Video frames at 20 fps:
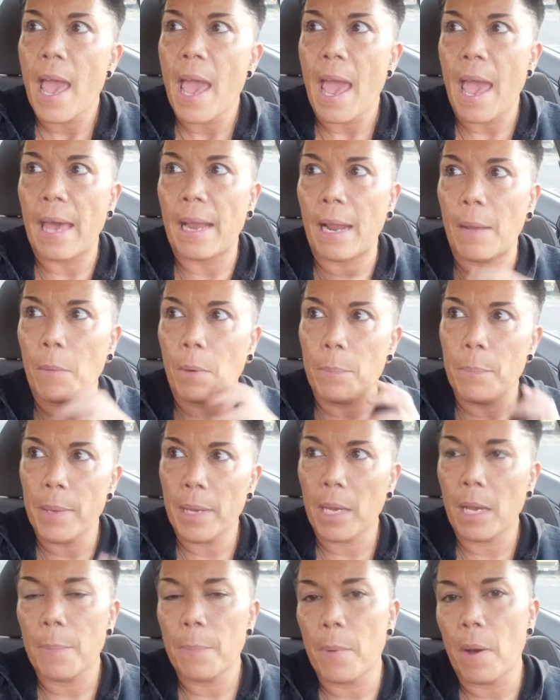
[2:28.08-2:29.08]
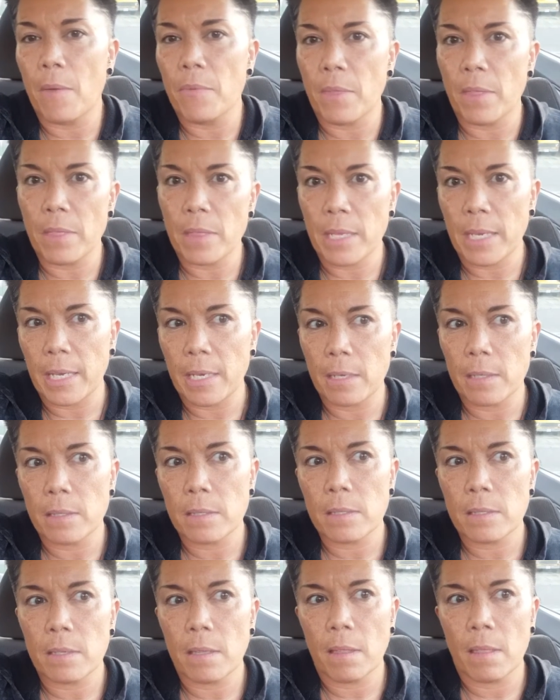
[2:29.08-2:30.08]
and I would pick up on the
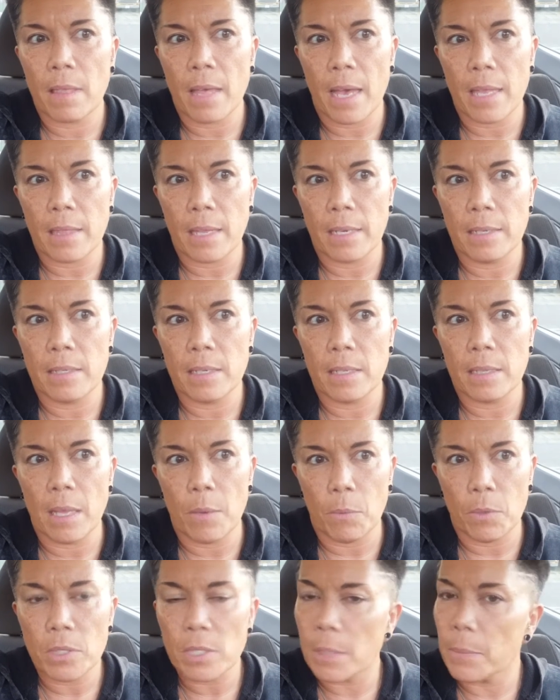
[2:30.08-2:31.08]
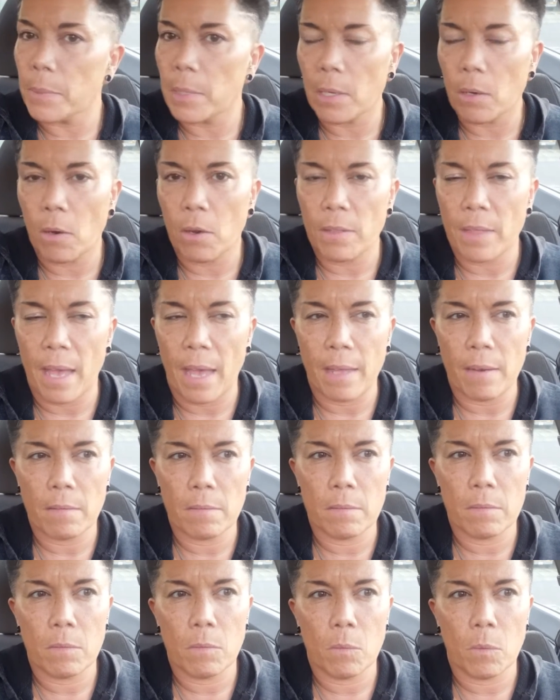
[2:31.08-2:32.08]
things that they did that were similar or that
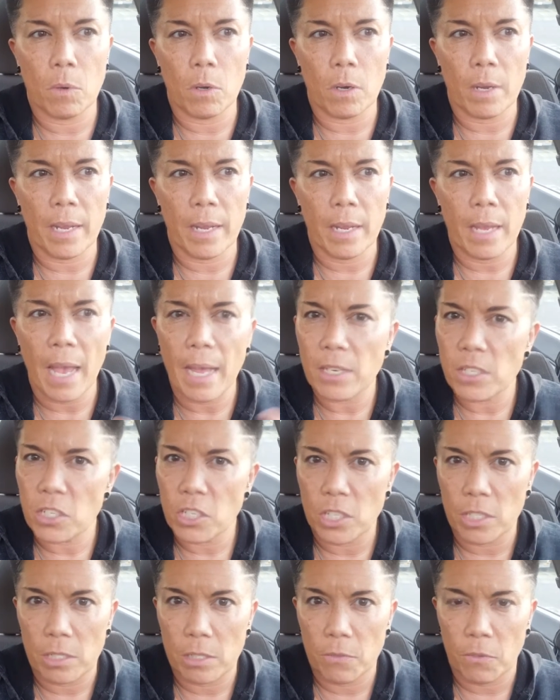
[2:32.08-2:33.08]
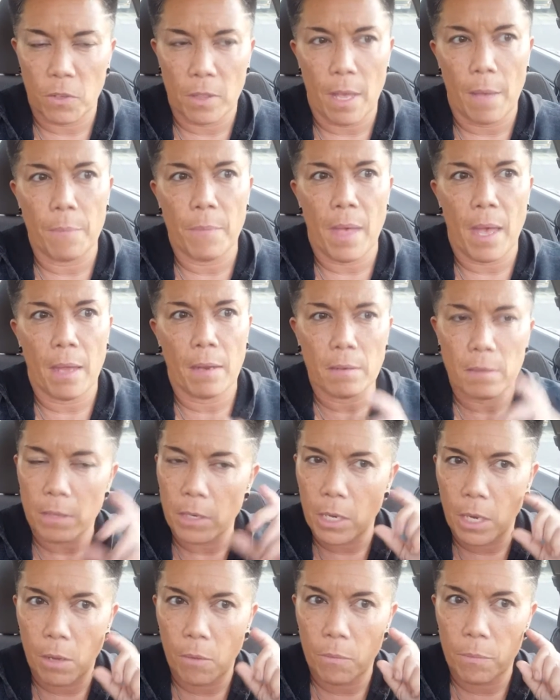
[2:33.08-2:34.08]
were catches for them that,
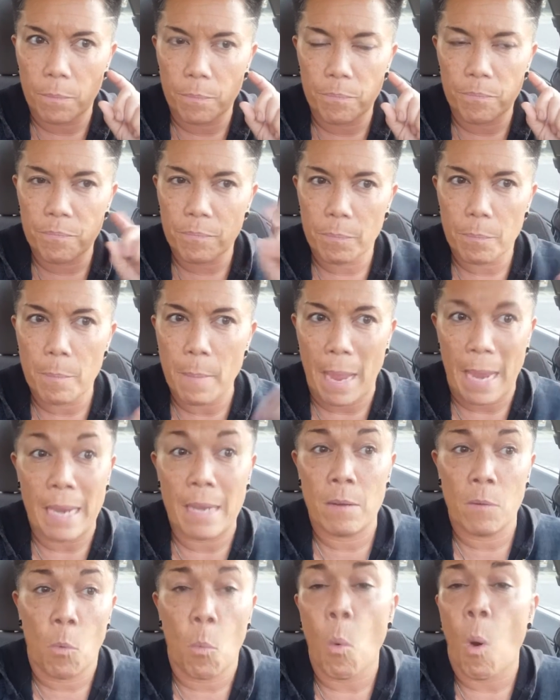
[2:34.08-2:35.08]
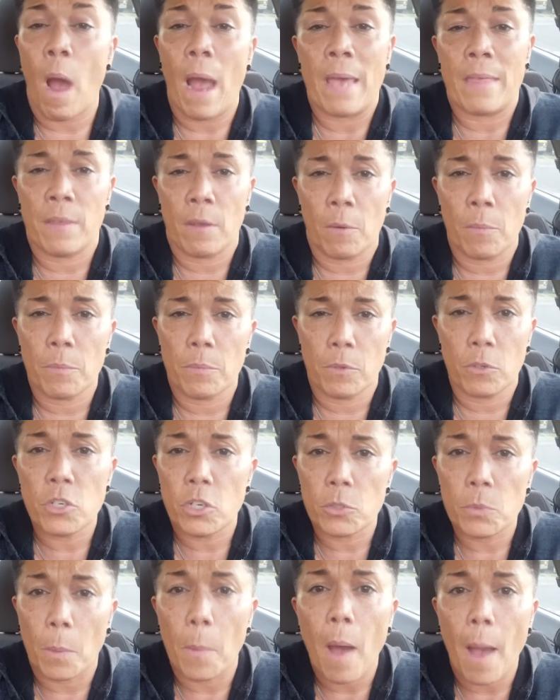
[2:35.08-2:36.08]
made why their
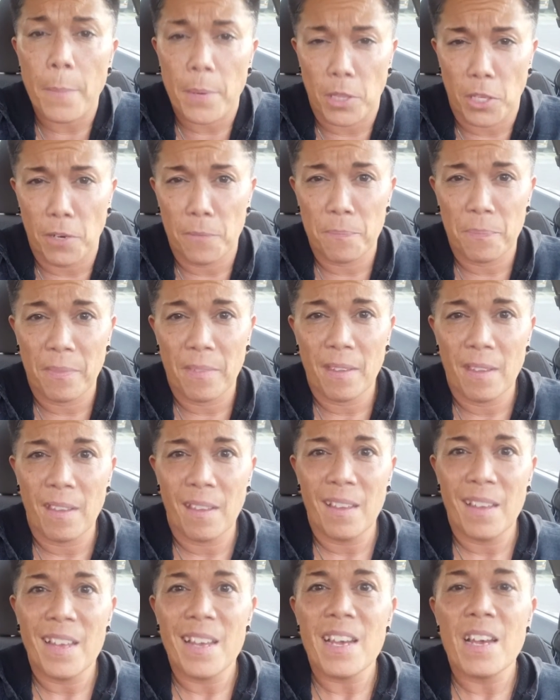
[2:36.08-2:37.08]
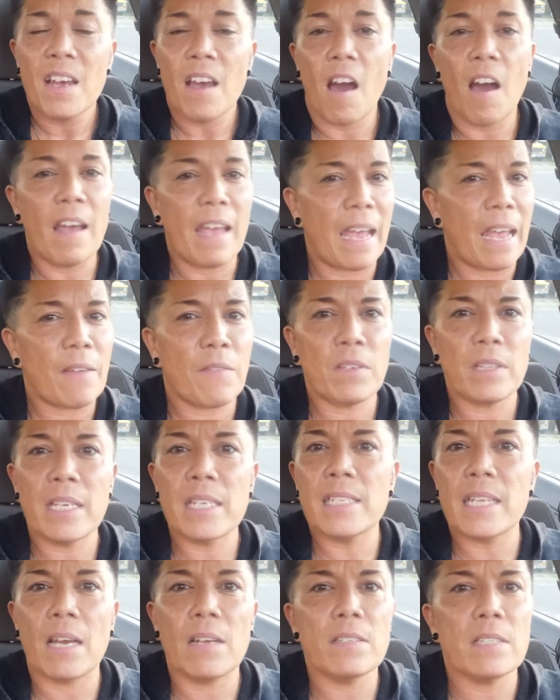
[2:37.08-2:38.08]
shows were popular.
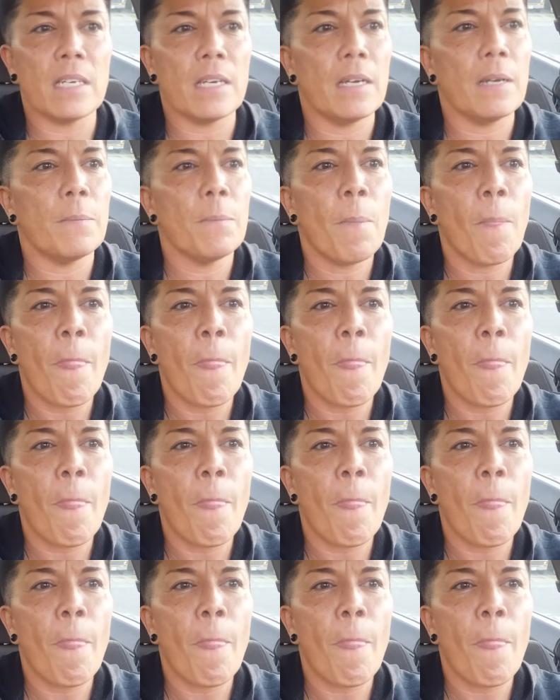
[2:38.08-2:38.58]
Everything down to